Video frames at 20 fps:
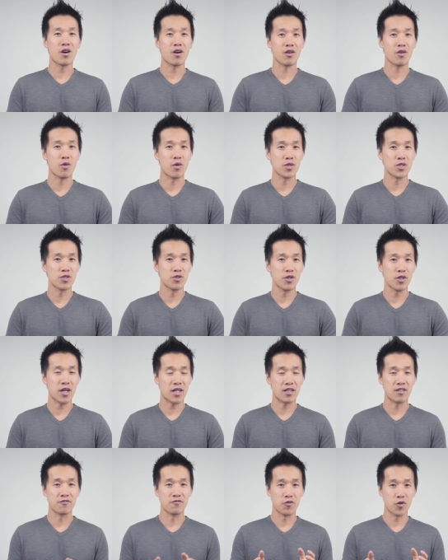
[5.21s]
are going to look
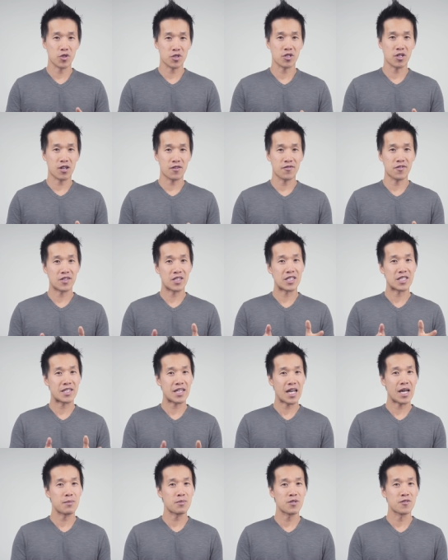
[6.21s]
at the Wusthof
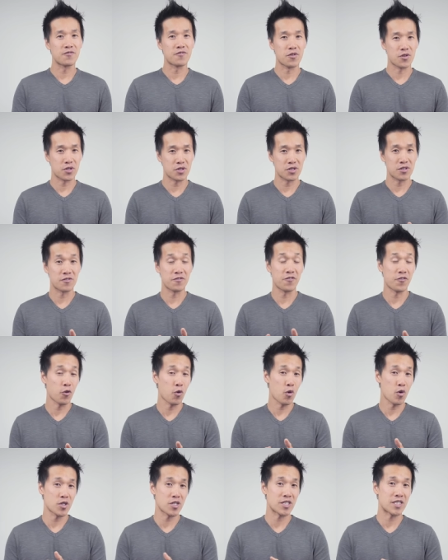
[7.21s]
stamped versus
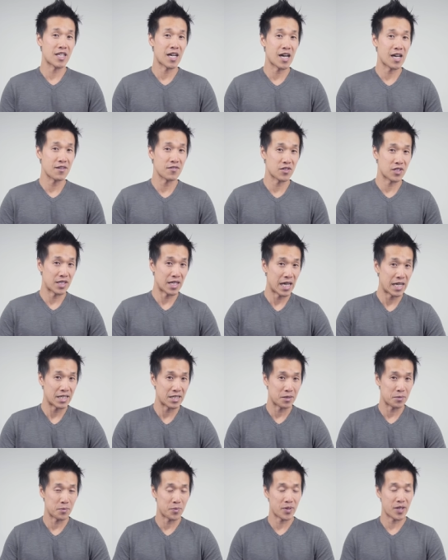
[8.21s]
forged knives
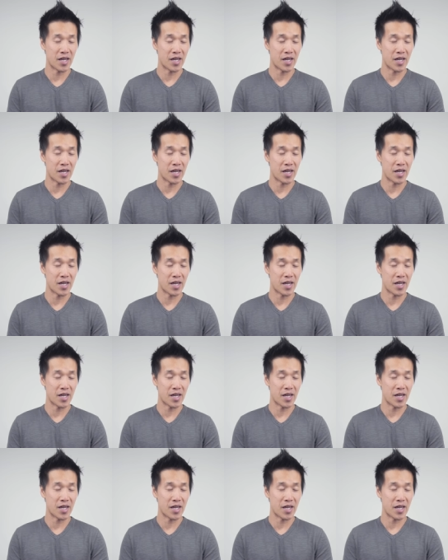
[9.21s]
lineup.